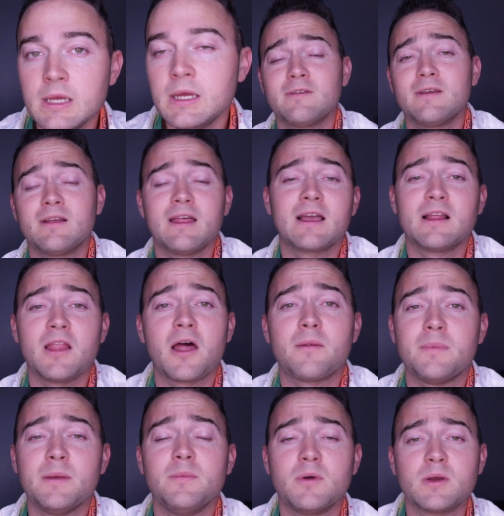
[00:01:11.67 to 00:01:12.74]
I feel like a lot
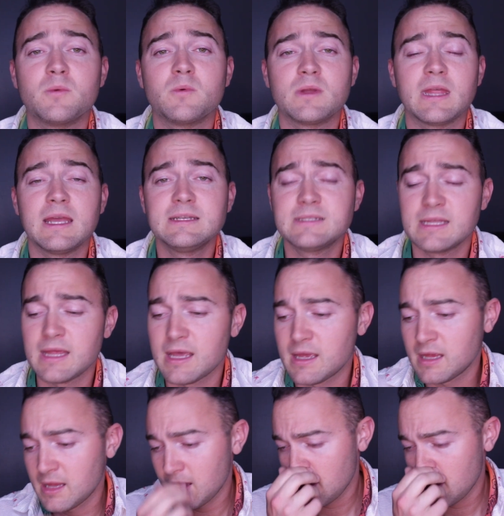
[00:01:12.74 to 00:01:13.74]
of people can relate to that.